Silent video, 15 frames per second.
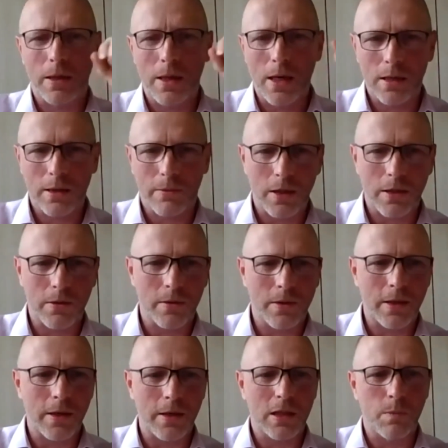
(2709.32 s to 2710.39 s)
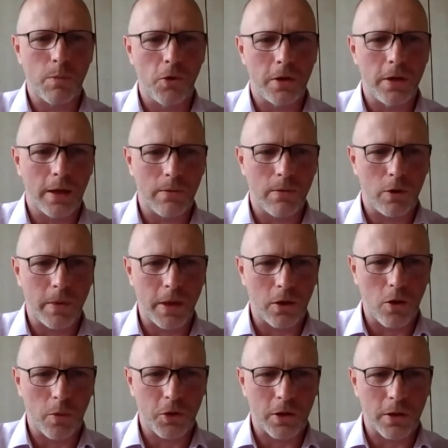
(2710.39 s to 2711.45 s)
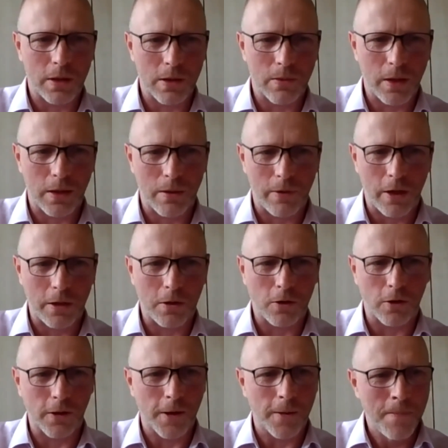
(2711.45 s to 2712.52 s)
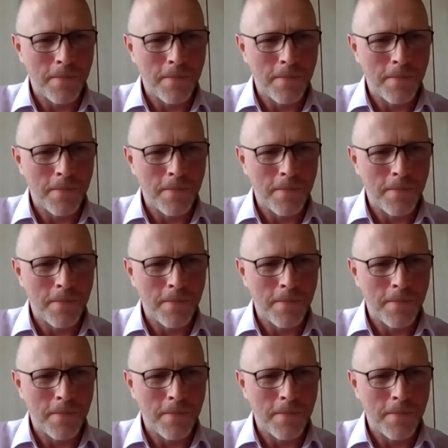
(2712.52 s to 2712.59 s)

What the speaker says: asked whether the Sputnik will be an option as well eventually.